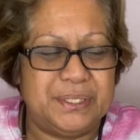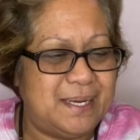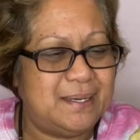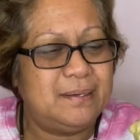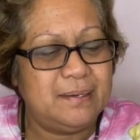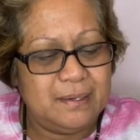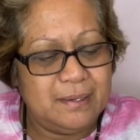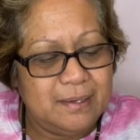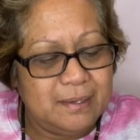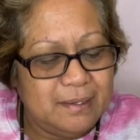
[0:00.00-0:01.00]
dad.
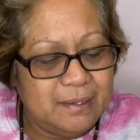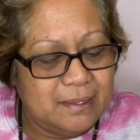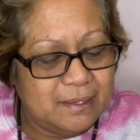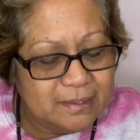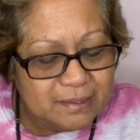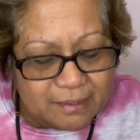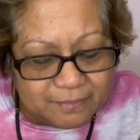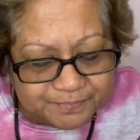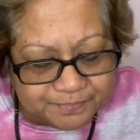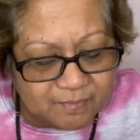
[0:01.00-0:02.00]
No,
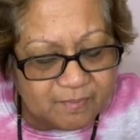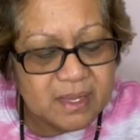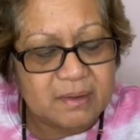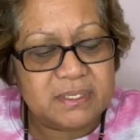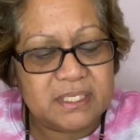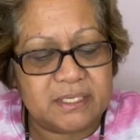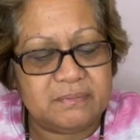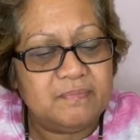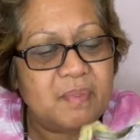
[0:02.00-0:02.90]
I miss him.